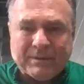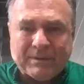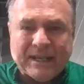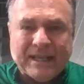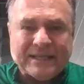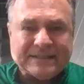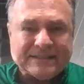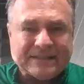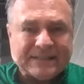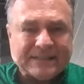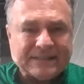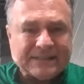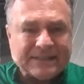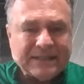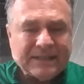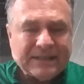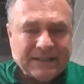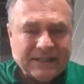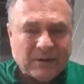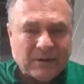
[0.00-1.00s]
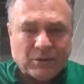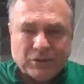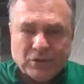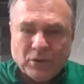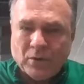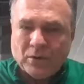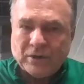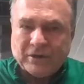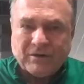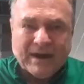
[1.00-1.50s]
places and we're
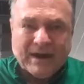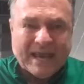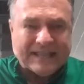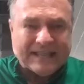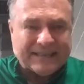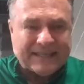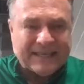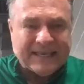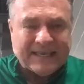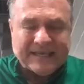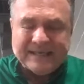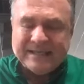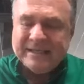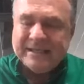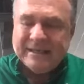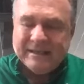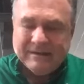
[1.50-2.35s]
doing the right thing.